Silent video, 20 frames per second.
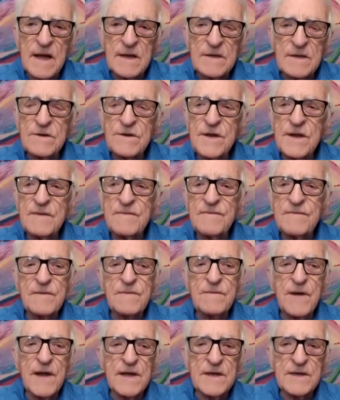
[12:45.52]
Not to take
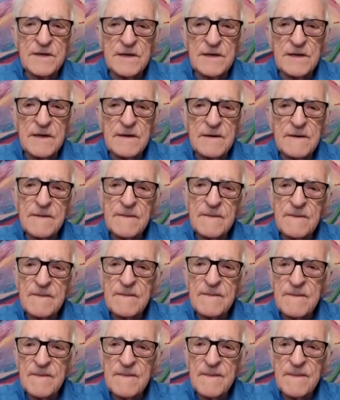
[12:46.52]
for granted
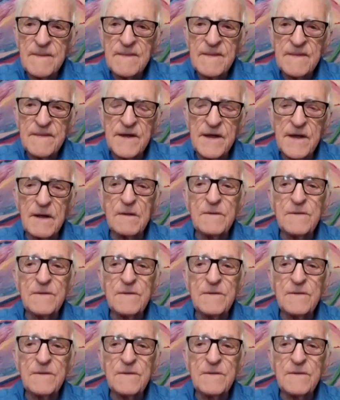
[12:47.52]
the